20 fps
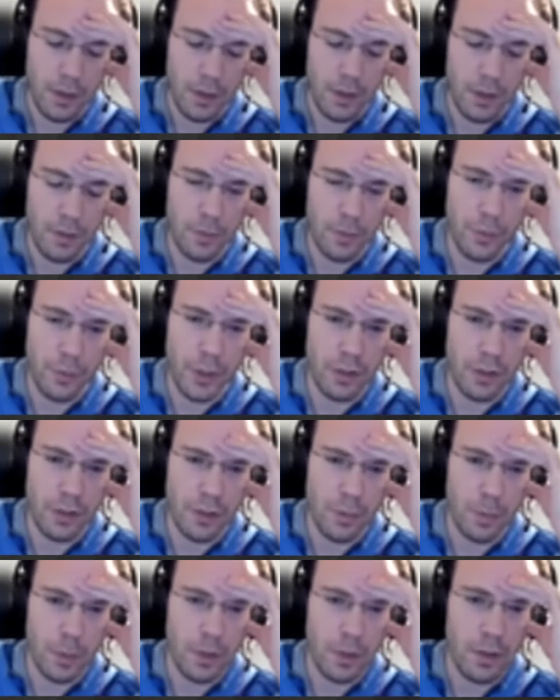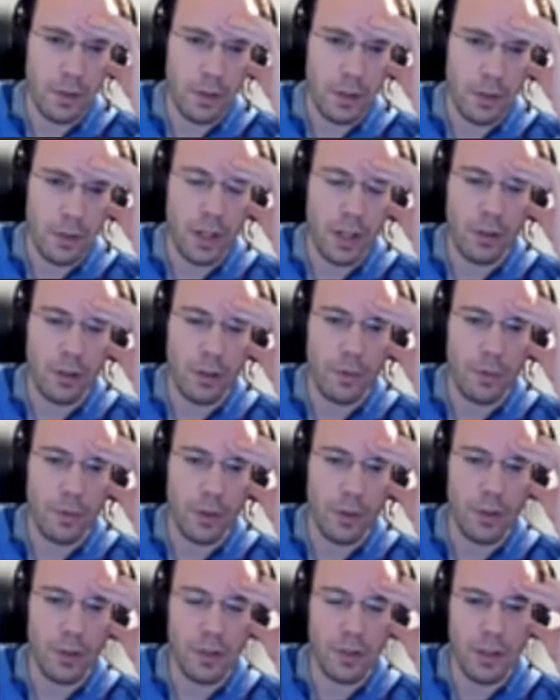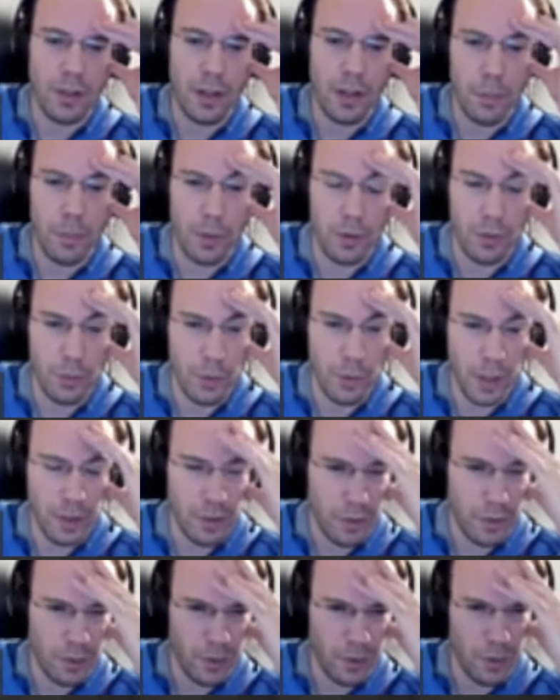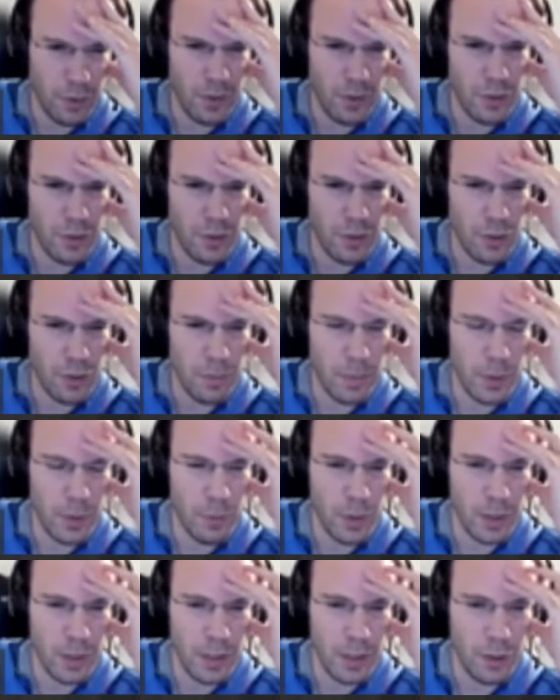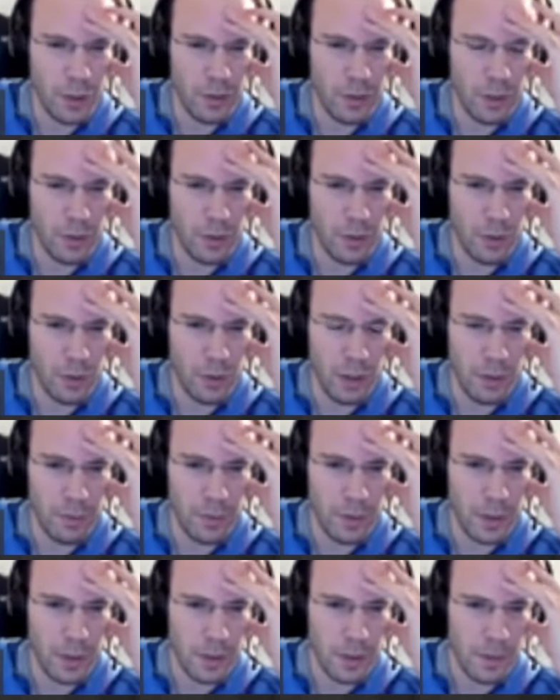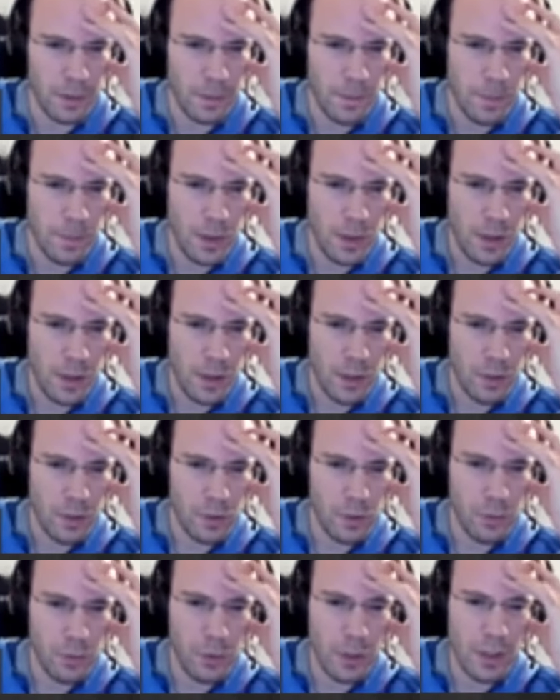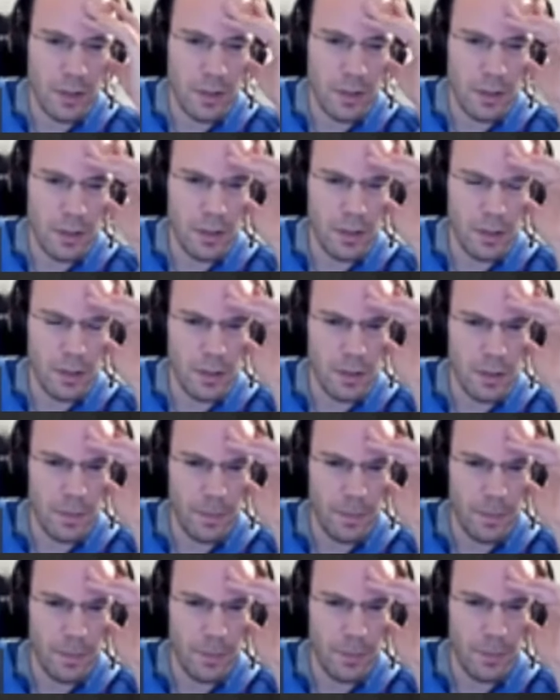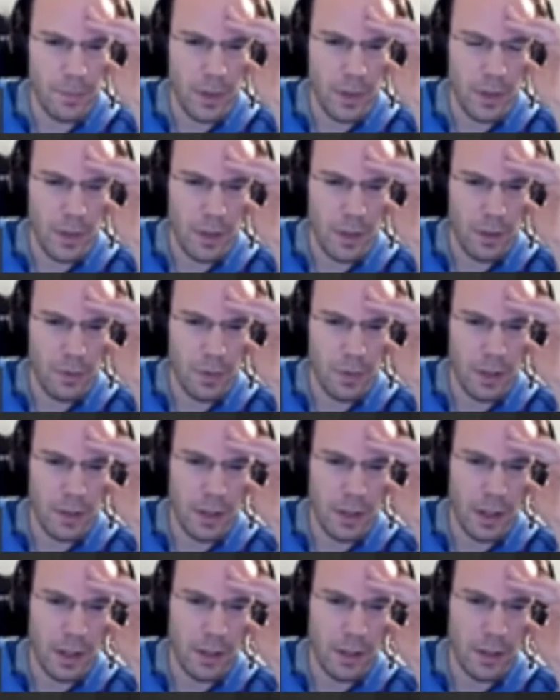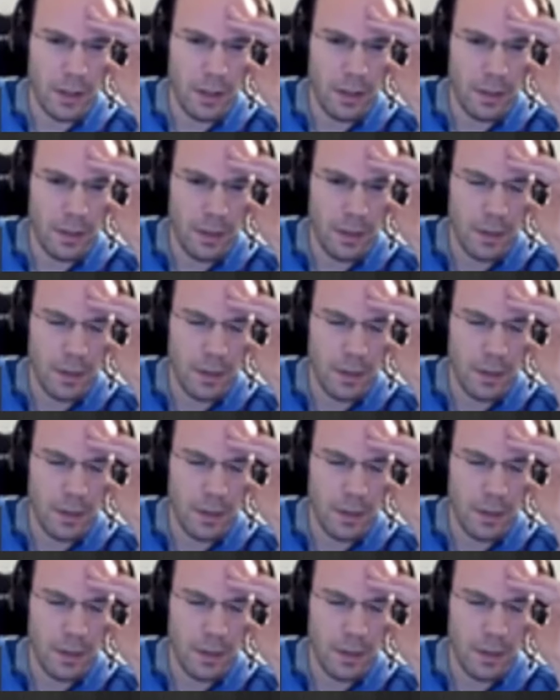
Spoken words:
French, but you kind of lost the tempo as white, so this shouldn't be working out at all, I think. So for instance, if I take here,